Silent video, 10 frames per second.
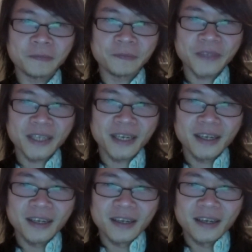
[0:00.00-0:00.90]
Mm -hmm.
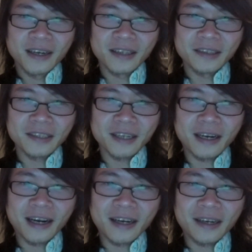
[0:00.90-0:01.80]
And
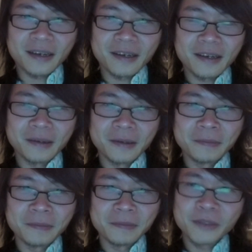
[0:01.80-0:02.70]
uh,
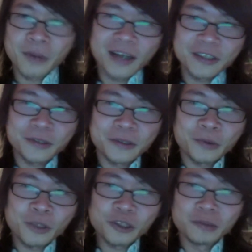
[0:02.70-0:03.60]
um, you asked the
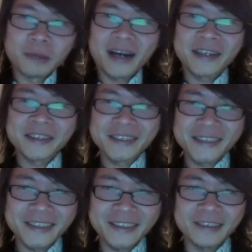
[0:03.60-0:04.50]
question about
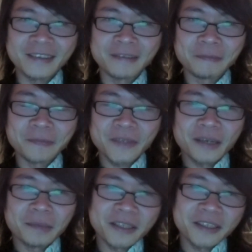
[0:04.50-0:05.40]
identity.
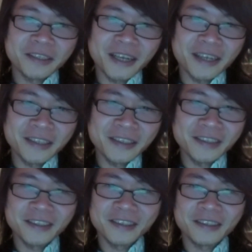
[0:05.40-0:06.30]
But I think
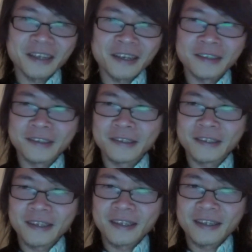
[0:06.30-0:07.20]
identities and
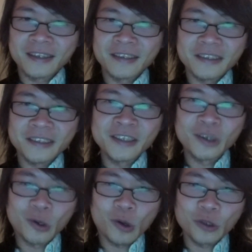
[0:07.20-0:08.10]
uh,
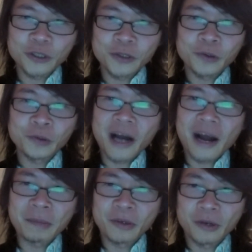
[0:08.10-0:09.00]
ideological
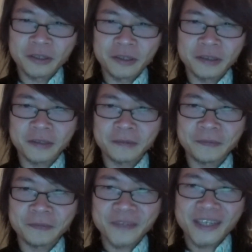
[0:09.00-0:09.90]
apparatus.
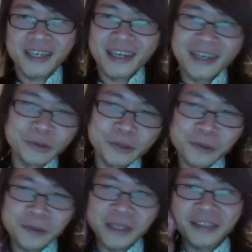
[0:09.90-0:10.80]
Mm-hmm. And we
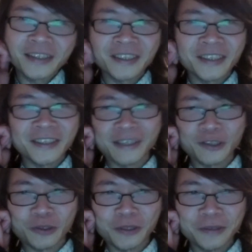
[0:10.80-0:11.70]
know that it is
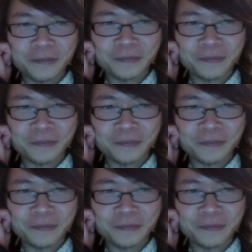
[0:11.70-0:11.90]
dangerous.